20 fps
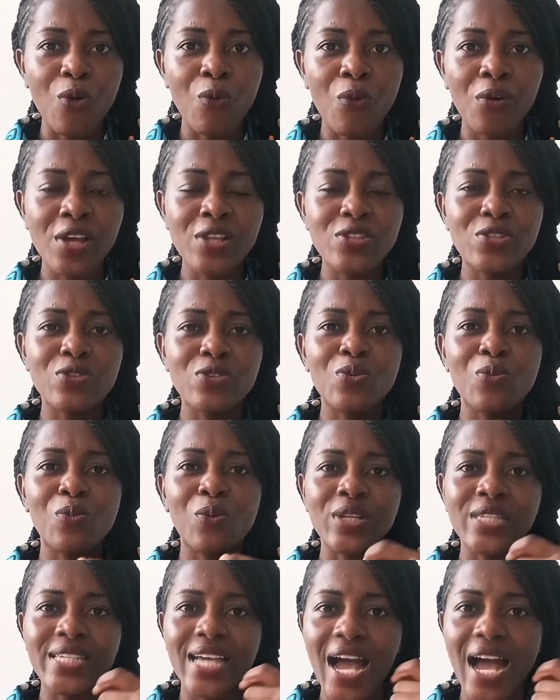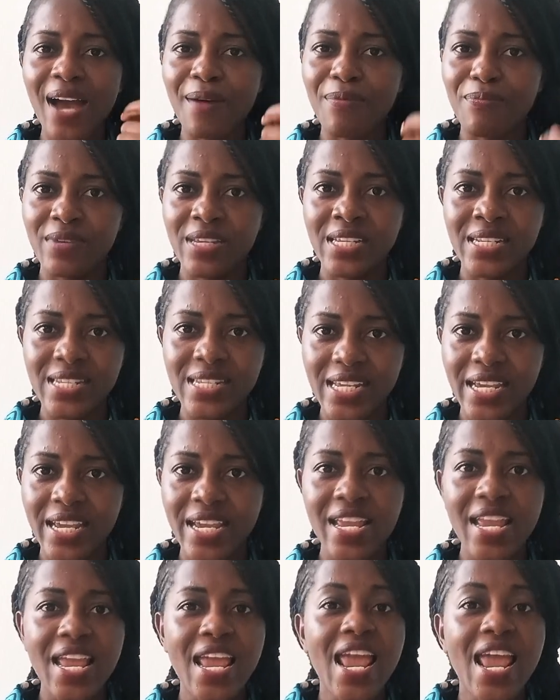He wanted to know what's happening
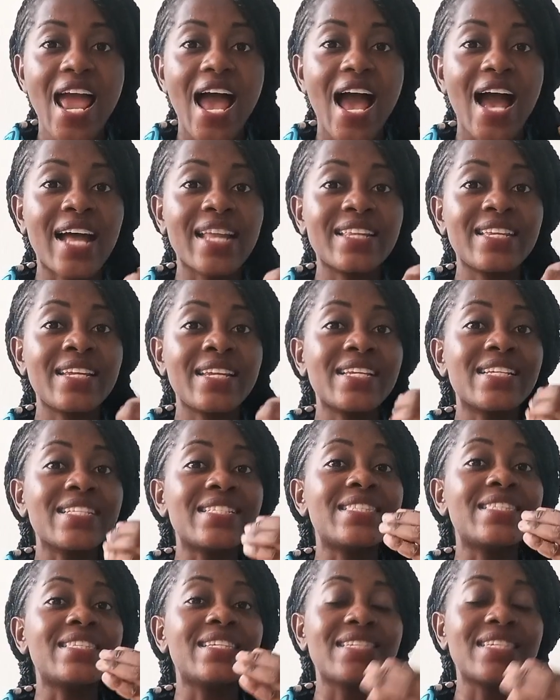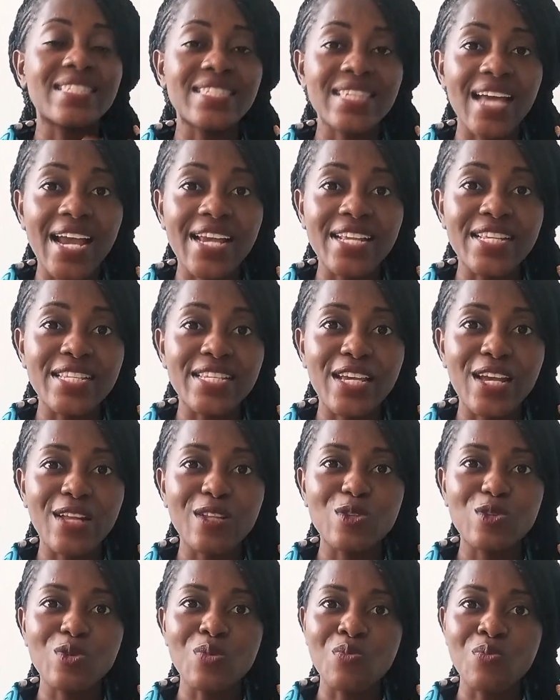there. And then he
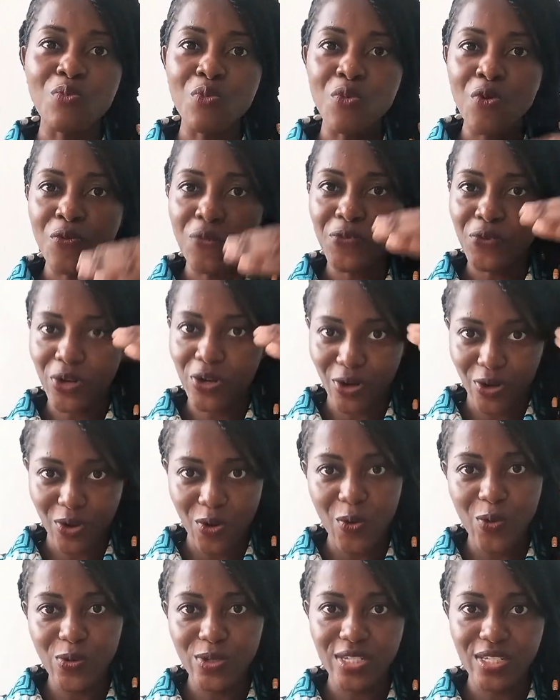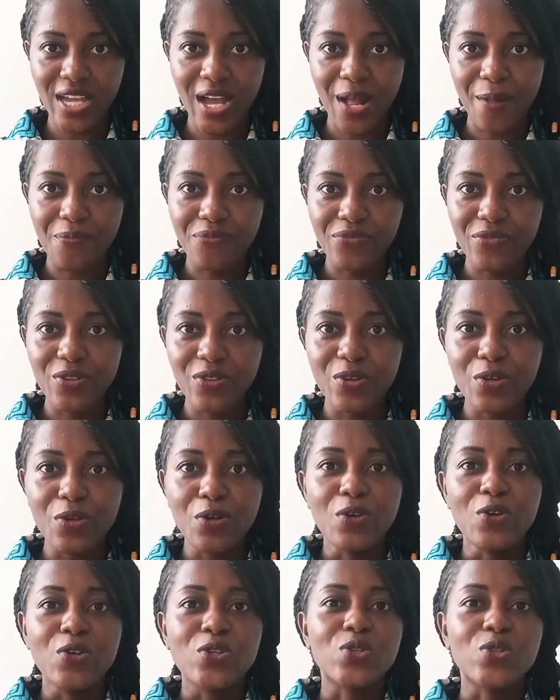decided to move closer.
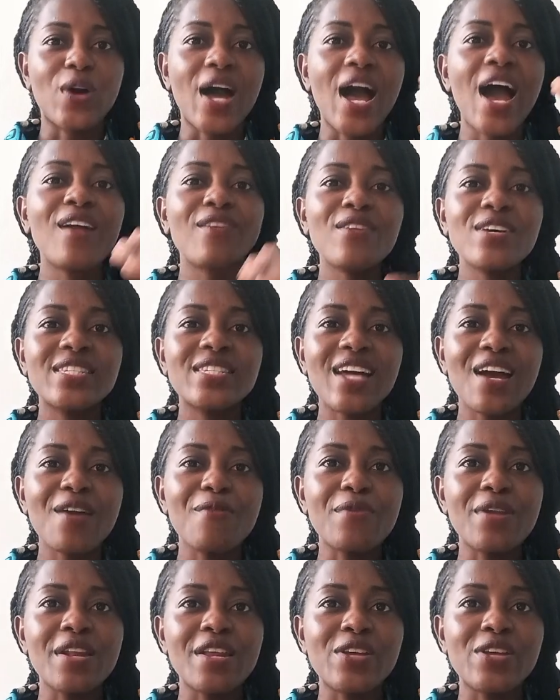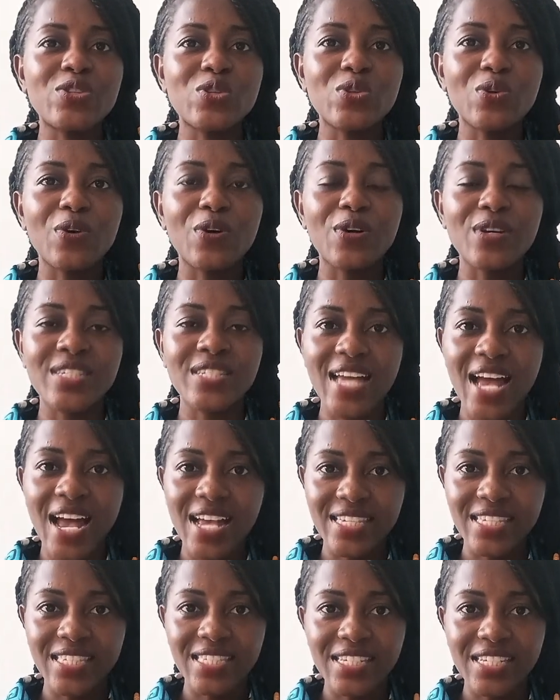So how does that relate to us
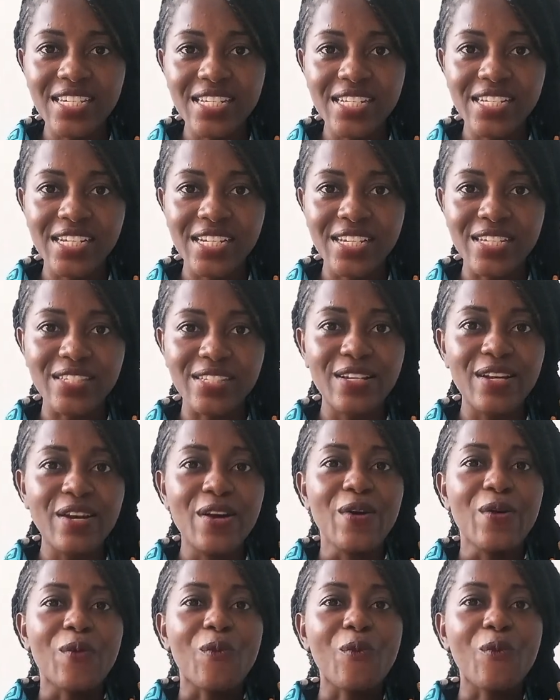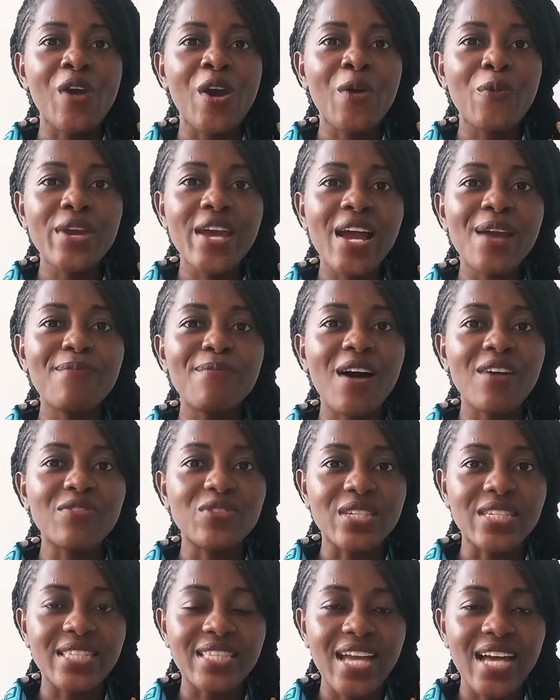as teachers? When we are about
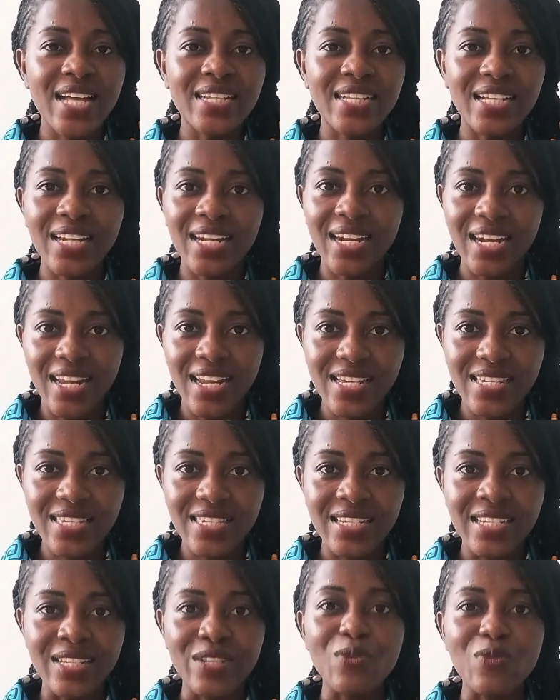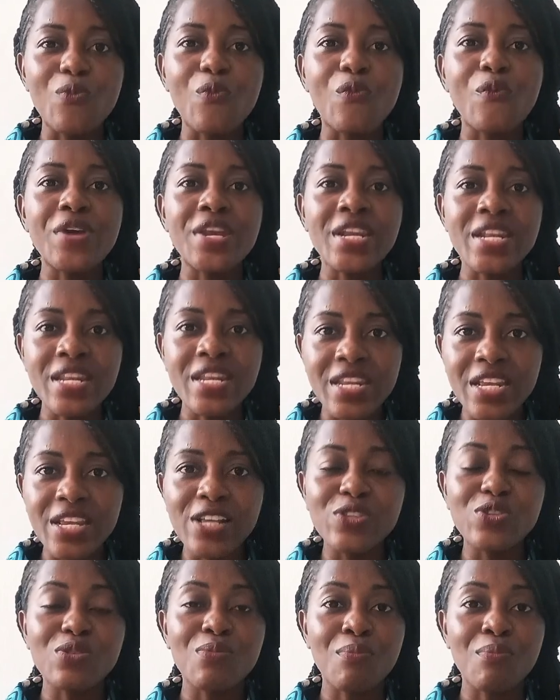to start a lesson, we
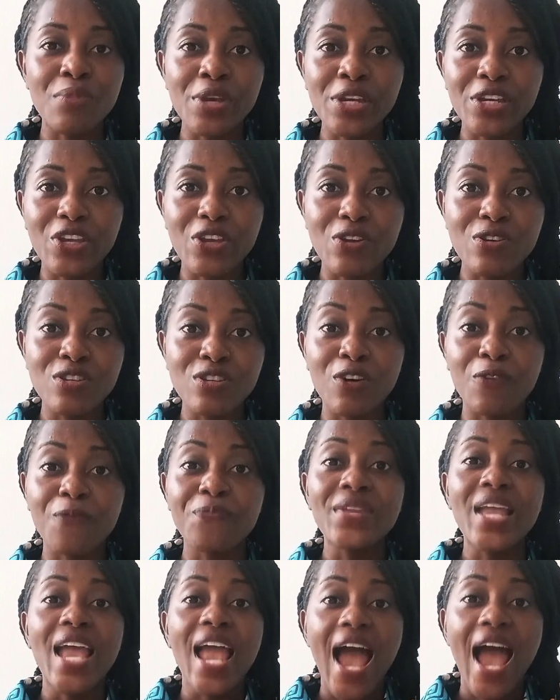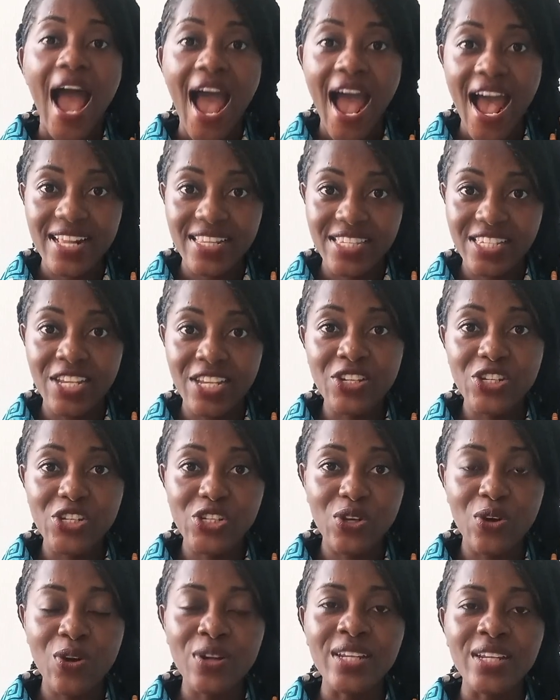need to make use of
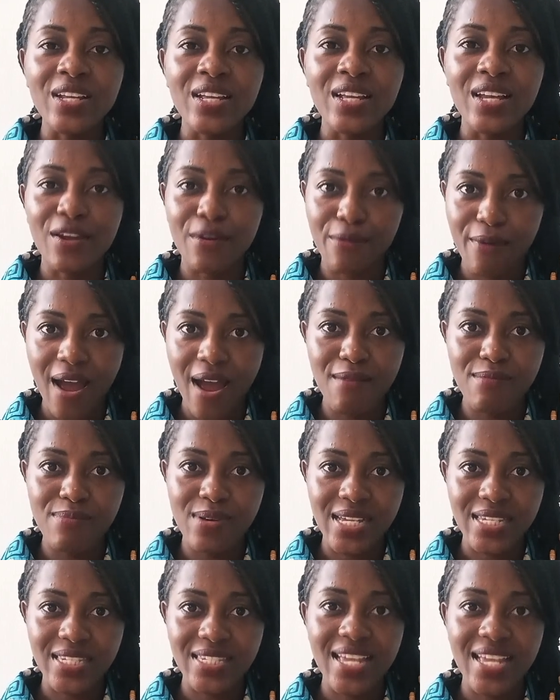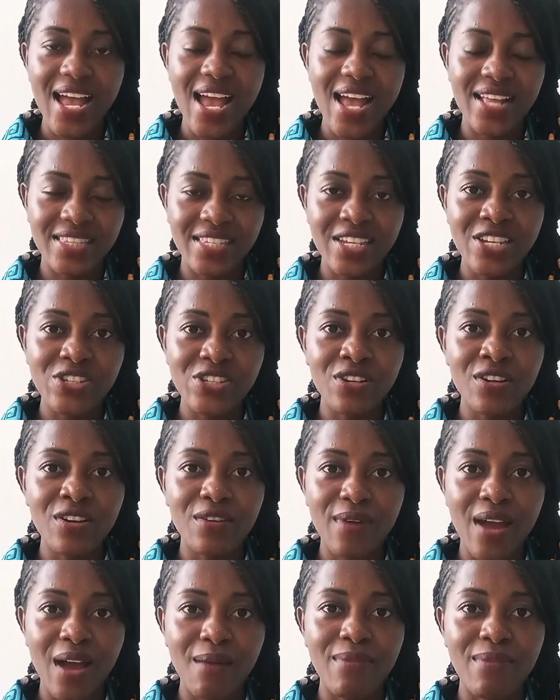attention grabbers. Attention
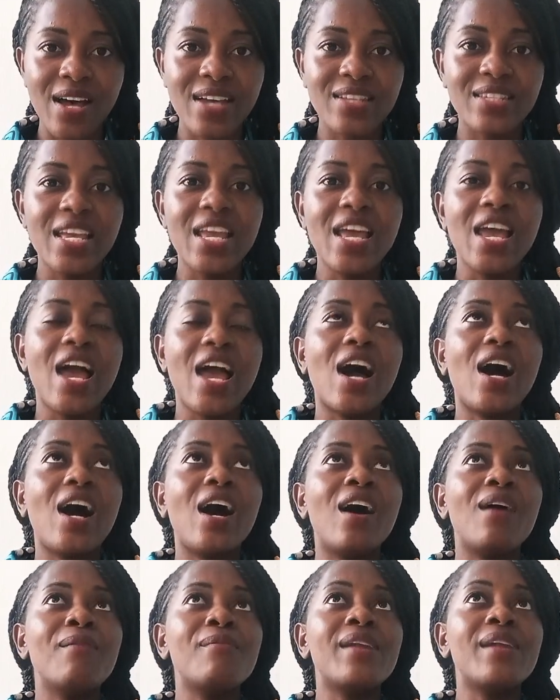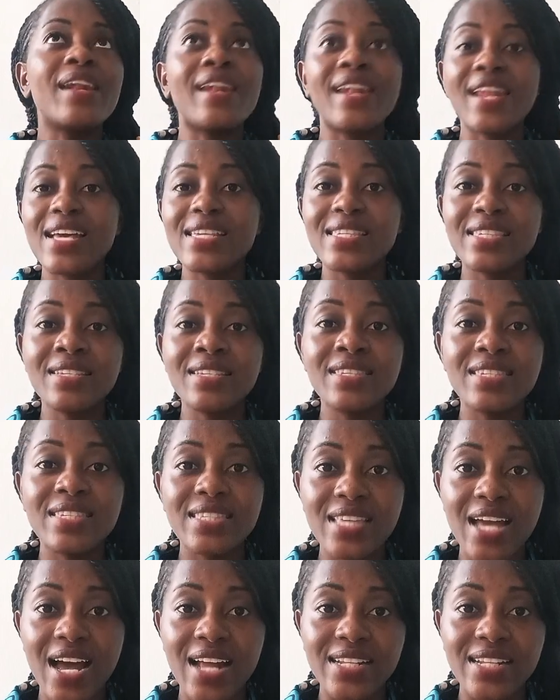grabbers, lesson
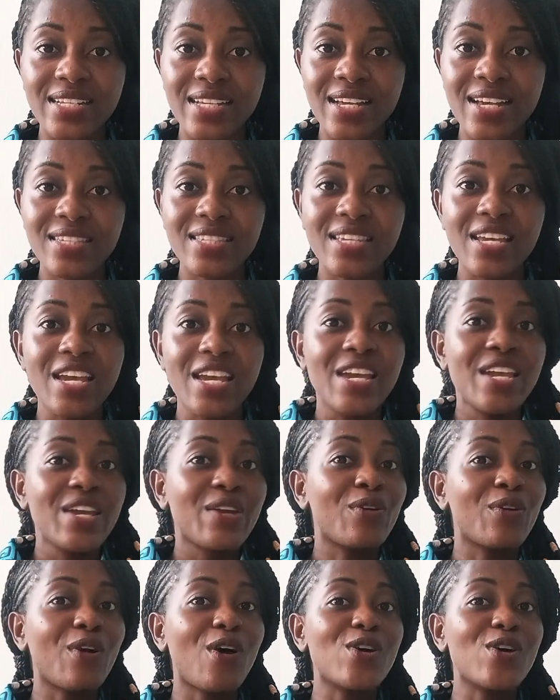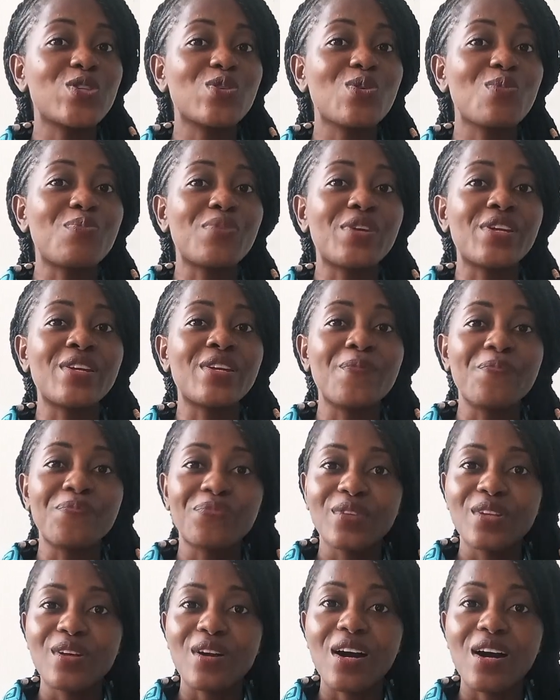starters could also be
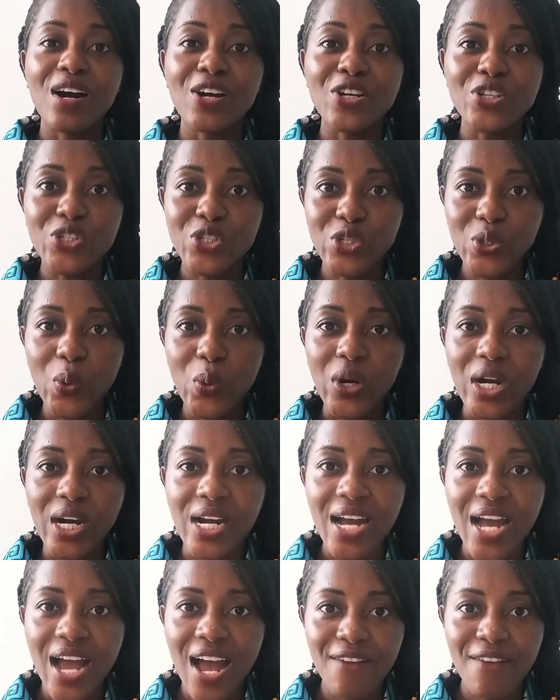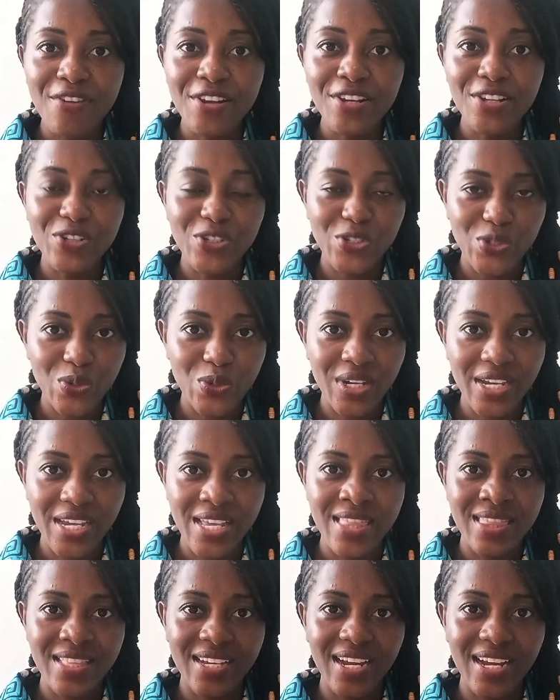a joke, having a joke
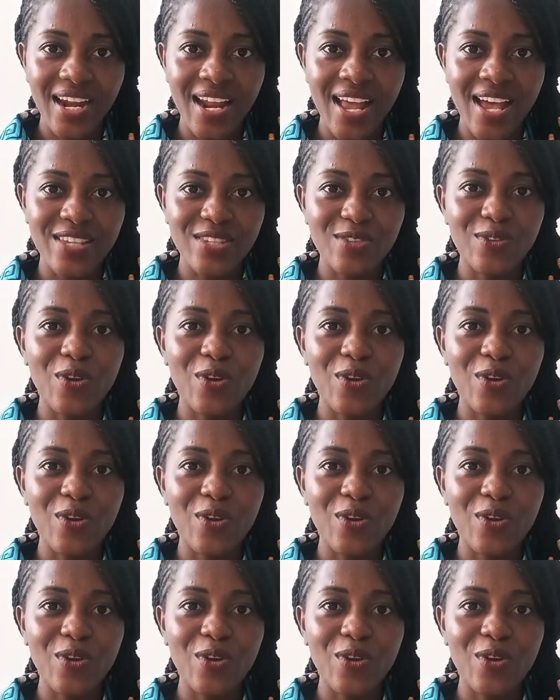in the class.